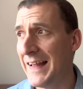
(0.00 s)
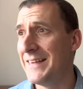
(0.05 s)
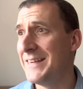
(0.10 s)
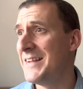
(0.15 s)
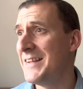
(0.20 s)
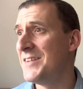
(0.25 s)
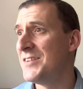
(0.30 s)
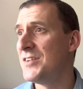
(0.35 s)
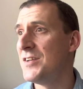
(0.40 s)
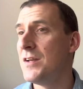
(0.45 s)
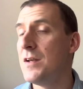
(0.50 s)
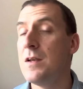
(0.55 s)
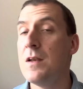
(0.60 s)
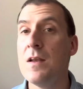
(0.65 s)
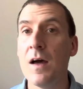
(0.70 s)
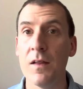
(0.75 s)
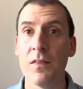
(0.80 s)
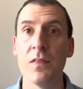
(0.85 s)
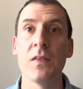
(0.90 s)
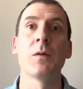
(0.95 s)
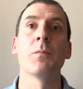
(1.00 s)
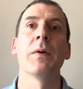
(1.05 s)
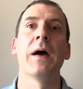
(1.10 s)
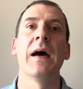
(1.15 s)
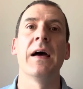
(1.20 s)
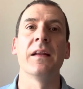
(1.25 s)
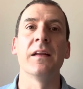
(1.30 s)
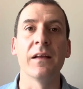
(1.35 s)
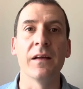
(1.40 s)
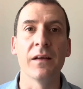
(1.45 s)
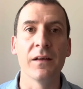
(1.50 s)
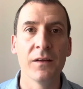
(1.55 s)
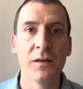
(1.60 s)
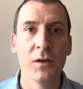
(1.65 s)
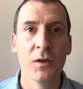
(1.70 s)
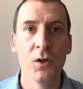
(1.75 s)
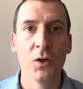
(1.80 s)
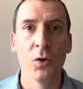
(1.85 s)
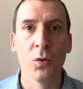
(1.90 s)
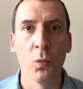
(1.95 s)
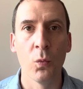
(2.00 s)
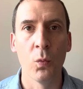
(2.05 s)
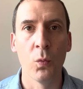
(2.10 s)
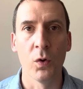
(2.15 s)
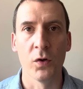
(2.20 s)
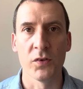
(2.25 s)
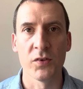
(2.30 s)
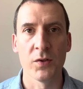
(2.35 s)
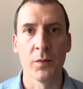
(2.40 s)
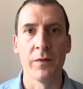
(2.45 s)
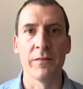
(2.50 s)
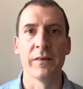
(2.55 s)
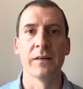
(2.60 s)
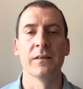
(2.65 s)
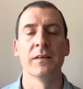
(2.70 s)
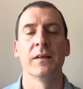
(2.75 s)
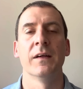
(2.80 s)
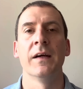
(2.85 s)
There's nothing bad in it whatsoever.